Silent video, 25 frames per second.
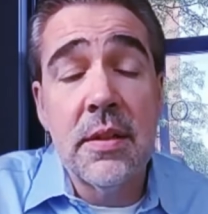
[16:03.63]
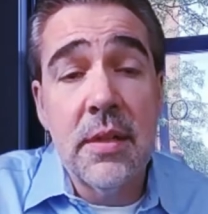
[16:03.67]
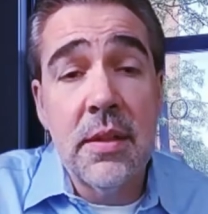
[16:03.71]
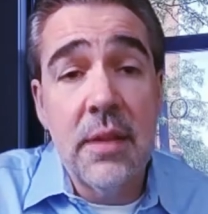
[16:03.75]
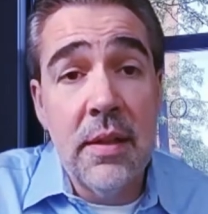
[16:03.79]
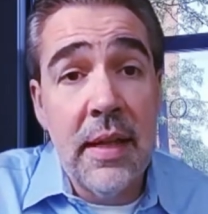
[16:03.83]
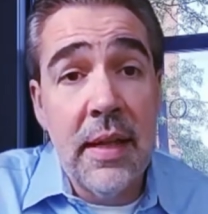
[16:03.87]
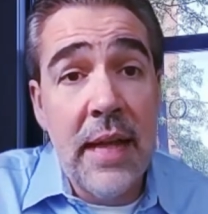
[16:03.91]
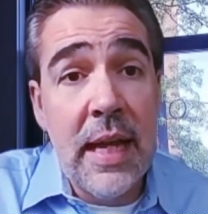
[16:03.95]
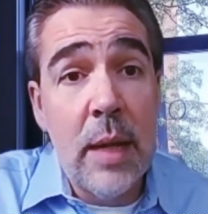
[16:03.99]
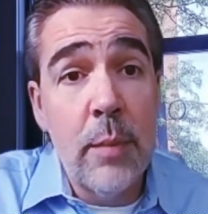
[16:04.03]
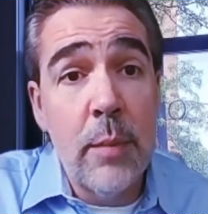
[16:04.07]

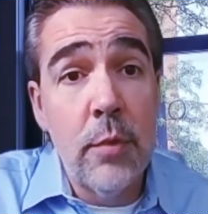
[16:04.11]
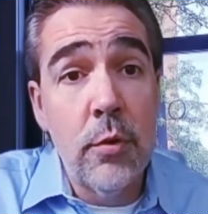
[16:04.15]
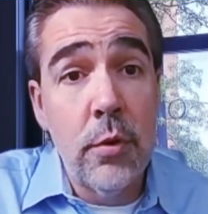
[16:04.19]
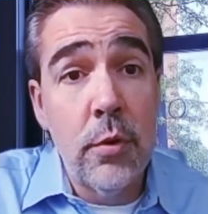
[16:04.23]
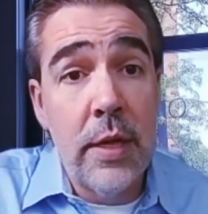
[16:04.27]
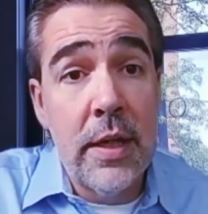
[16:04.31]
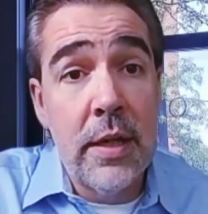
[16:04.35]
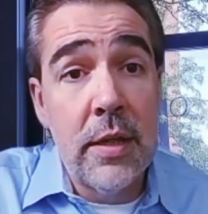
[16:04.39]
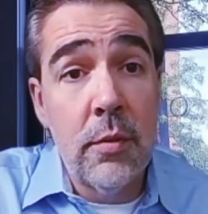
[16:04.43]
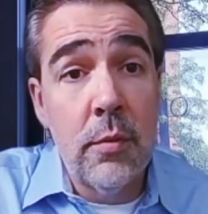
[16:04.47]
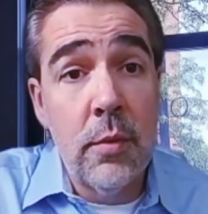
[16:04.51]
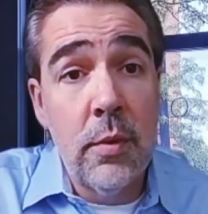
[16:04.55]

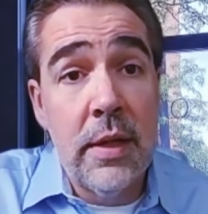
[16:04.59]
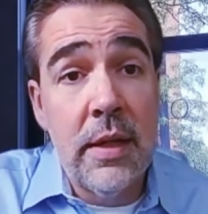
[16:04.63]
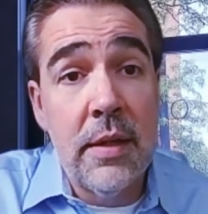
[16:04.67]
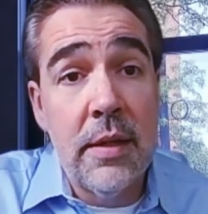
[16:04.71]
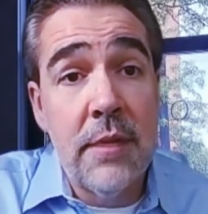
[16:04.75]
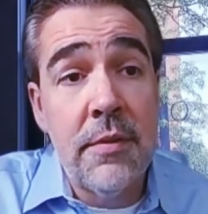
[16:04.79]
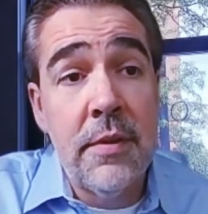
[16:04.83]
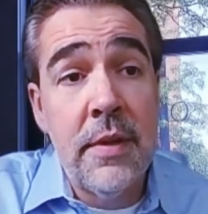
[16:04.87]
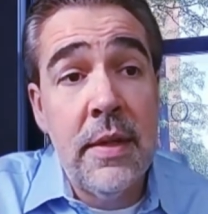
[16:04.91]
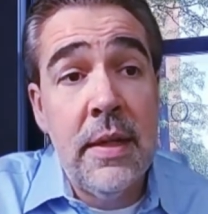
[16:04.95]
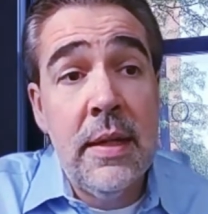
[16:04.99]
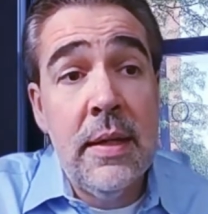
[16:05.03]
collaborate with,
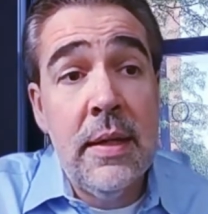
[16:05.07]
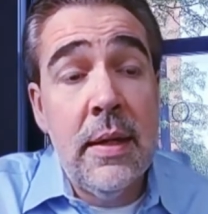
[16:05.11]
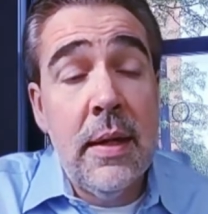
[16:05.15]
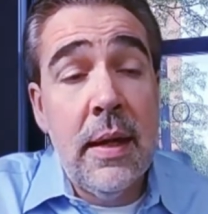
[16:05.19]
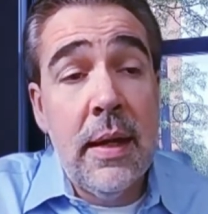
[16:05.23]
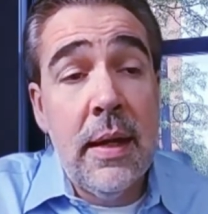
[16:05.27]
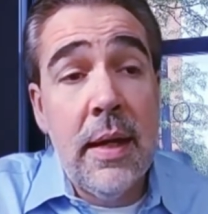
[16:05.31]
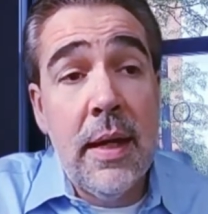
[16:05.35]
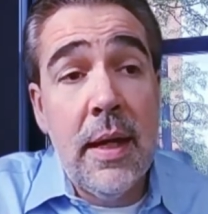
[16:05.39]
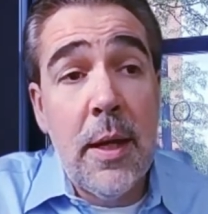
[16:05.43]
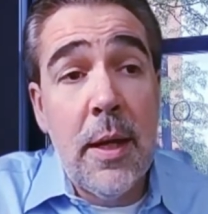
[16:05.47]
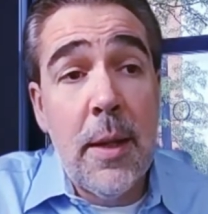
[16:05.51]

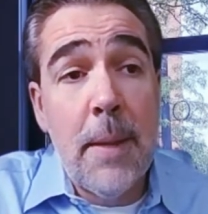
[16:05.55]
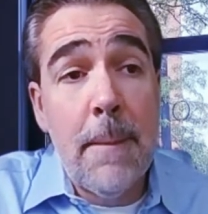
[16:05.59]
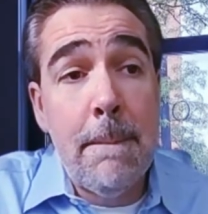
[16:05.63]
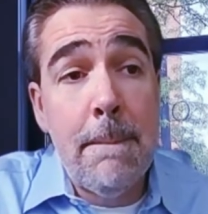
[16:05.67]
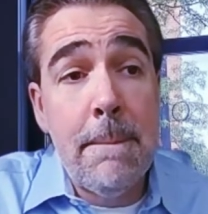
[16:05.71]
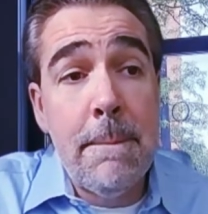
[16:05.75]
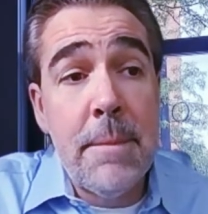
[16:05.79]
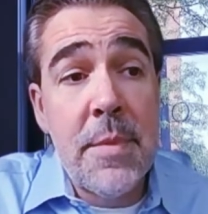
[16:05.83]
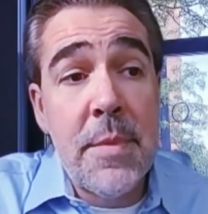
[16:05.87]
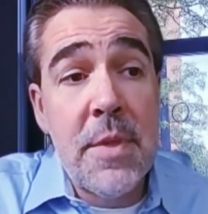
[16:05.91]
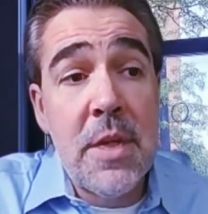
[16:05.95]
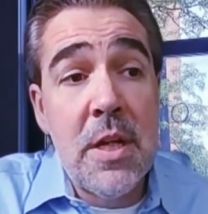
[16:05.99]

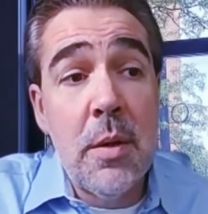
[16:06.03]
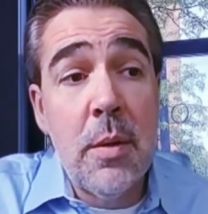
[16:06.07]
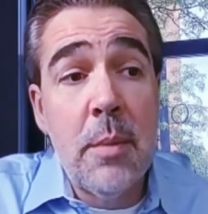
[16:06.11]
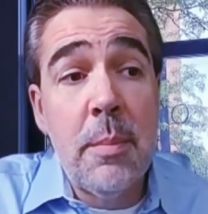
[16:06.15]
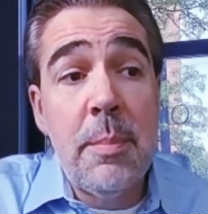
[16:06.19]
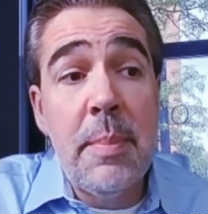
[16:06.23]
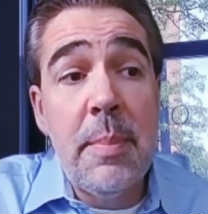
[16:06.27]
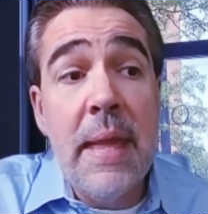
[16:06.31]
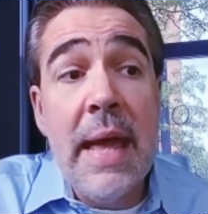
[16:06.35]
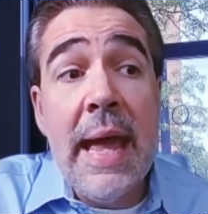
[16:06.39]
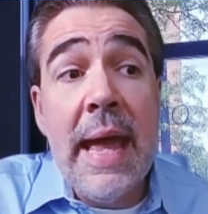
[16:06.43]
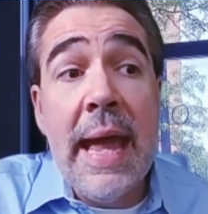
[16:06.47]
um, you know, a
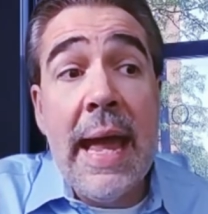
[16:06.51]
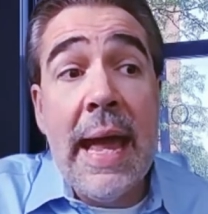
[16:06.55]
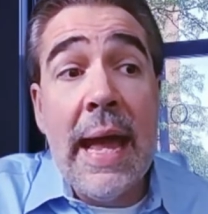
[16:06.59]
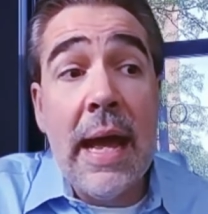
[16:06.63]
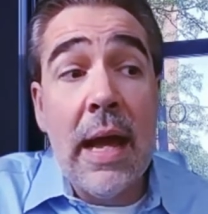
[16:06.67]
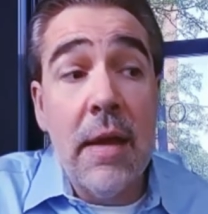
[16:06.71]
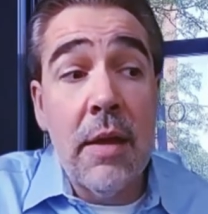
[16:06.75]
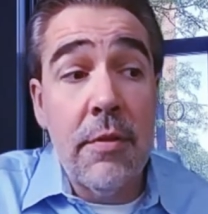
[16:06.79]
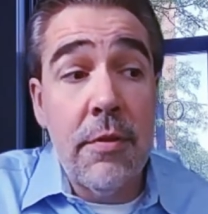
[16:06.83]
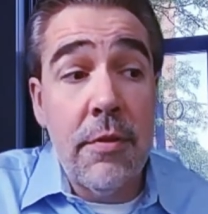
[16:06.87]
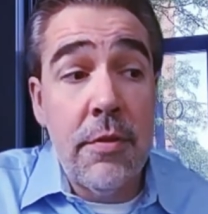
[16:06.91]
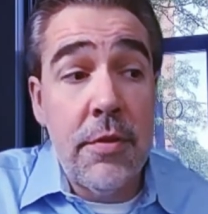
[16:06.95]

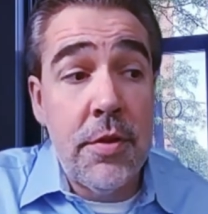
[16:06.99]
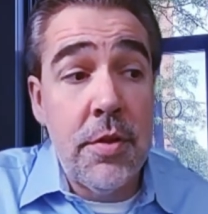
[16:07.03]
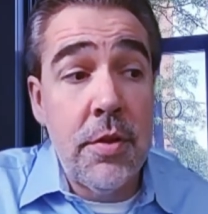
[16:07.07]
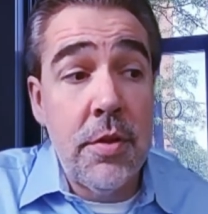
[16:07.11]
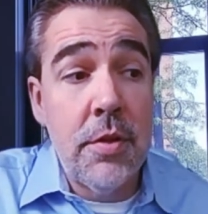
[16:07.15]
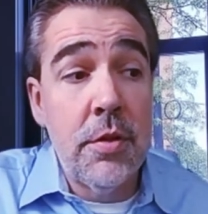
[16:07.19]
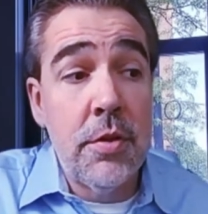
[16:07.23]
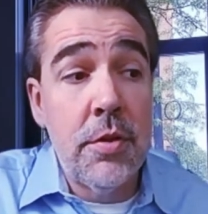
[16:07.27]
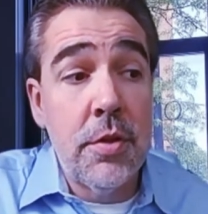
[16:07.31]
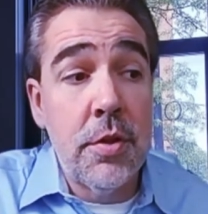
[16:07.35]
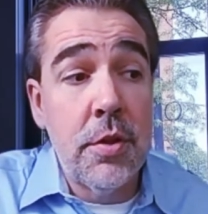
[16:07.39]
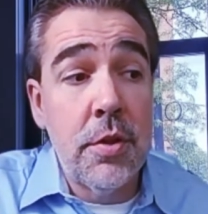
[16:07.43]
path
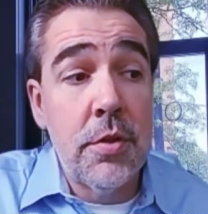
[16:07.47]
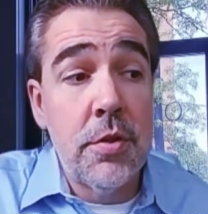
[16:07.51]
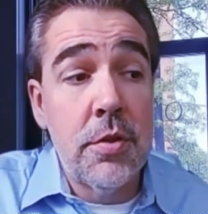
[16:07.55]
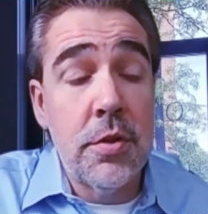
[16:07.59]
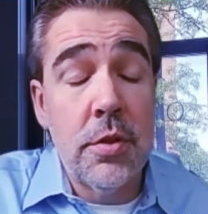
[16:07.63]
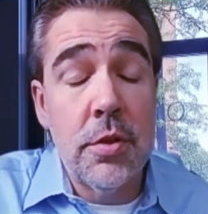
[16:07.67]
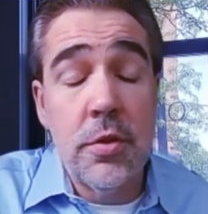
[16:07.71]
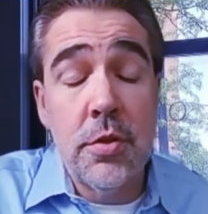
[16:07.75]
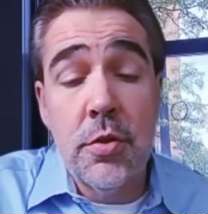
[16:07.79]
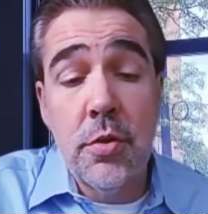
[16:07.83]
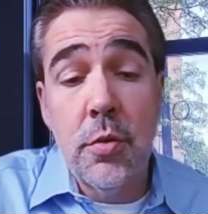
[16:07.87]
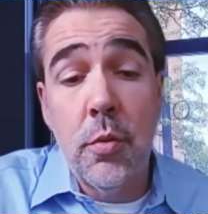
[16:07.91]
to to
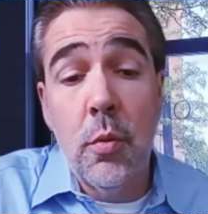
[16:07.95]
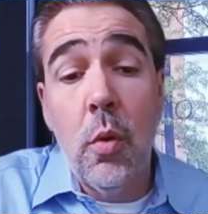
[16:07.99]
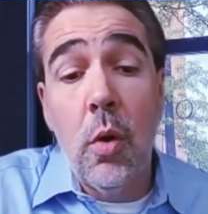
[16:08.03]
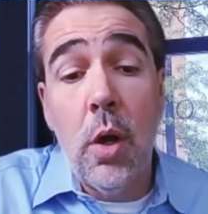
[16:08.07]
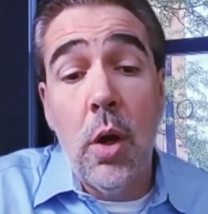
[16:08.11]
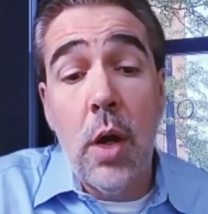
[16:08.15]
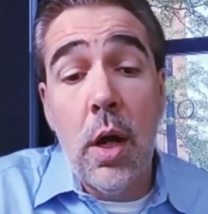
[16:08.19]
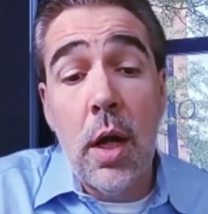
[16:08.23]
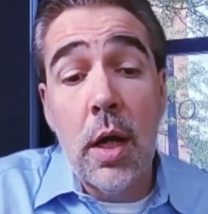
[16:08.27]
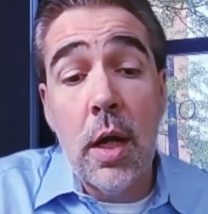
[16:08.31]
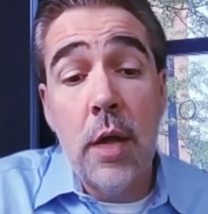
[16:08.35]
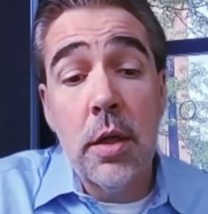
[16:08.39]
to, to
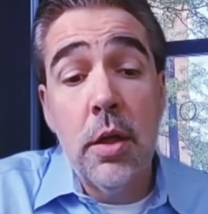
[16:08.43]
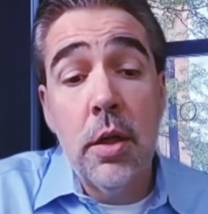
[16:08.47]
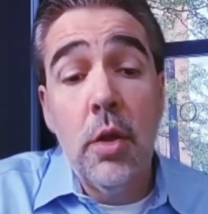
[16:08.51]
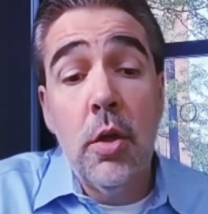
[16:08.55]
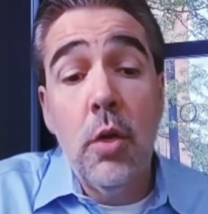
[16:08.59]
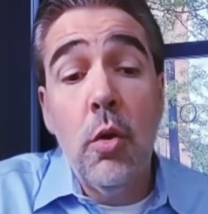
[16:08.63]
walk,